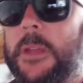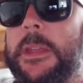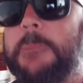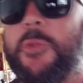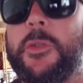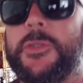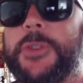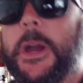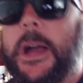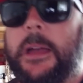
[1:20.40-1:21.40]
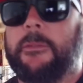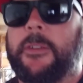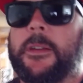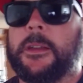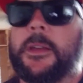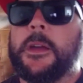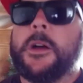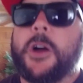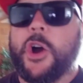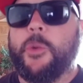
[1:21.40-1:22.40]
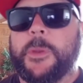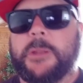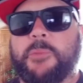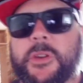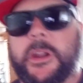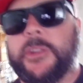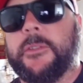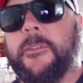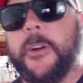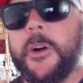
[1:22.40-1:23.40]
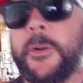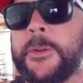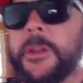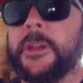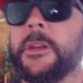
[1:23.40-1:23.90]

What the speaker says: keep Google Drive open and put it on your phone.